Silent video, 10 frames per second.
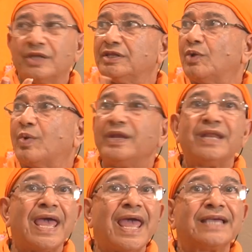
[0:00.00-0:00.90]
the
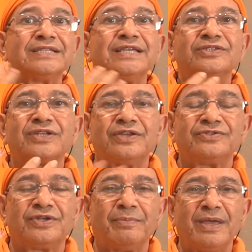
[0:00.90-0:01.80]
one
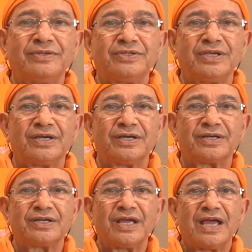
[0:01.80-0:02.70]
existence remains
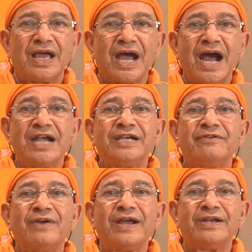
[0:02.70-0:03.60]
here
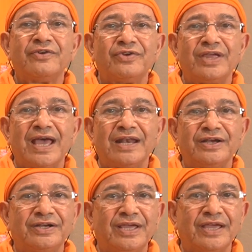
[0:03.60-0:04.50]
undivided
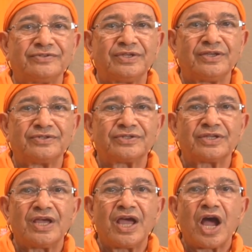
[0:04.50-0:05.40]
reality
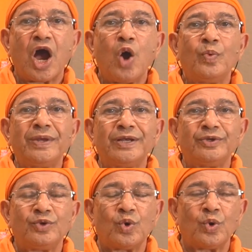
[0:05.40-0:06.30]
exists, how will
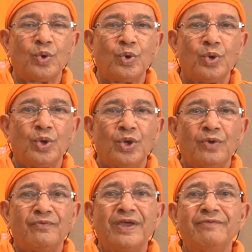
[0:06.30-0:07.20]
we know?
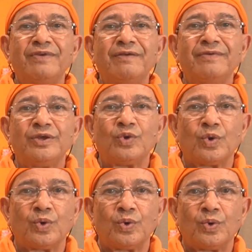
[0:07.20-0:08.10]
When will we
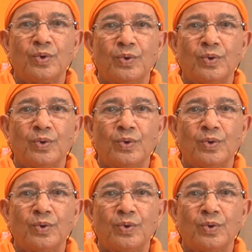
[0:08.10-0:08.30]
know?